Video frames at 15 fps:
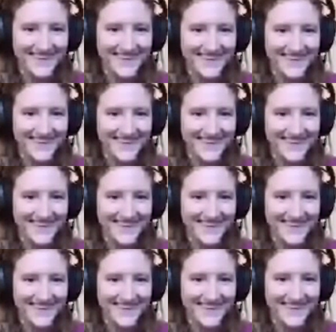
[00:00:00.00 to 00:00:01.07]

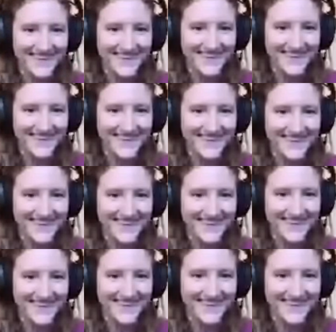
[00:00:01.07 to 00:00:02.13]

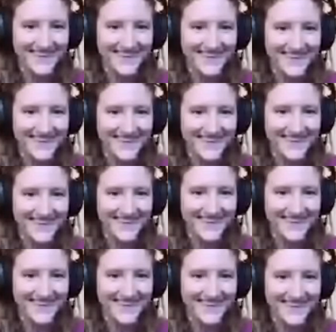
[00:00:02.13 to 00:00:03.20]

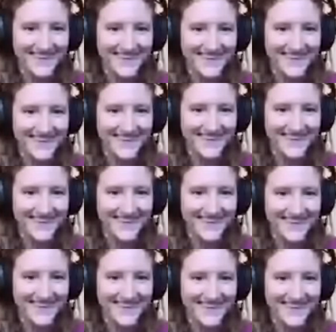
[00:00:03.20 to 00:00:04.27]

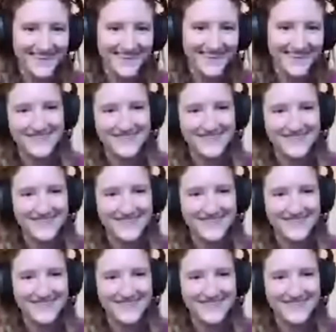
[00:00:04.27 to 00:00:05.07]
No words are spoken by the person on screen.